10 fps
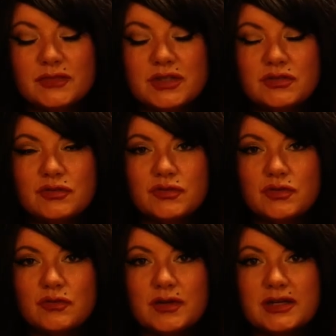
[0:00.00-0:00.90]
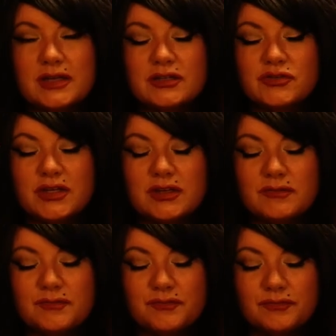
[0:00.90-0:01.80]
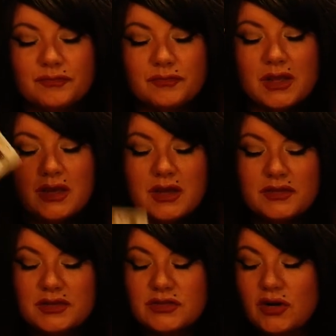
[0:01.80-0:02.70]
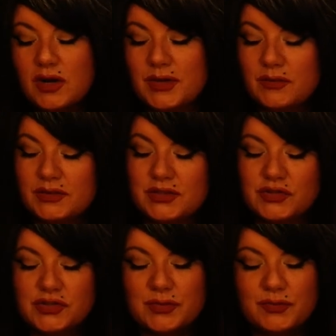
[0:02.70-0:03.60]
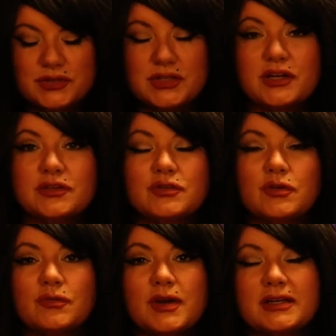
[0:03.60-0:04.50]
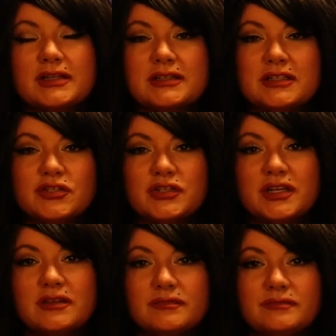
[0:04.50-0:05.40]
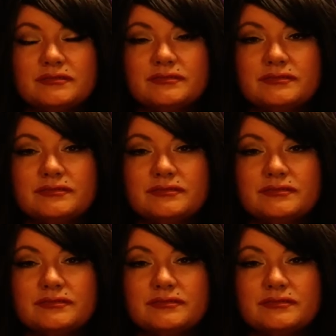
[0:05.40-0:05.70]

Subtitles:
This new soul recognition. This karmic relationship was not a soul recognition.